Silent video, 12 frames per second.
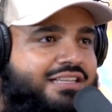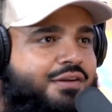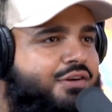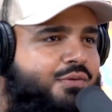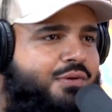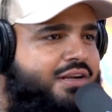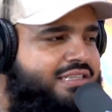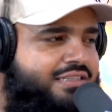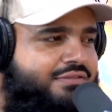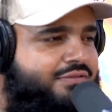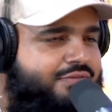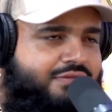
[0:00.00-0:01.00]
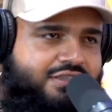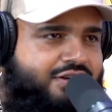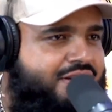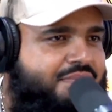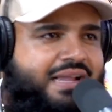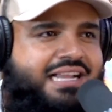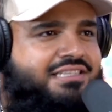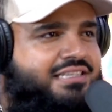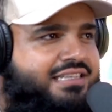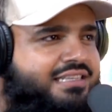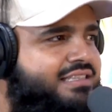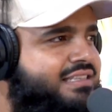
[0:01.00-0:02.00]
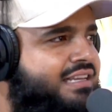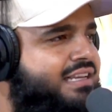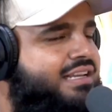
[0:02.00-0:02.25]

I would go watching certain matches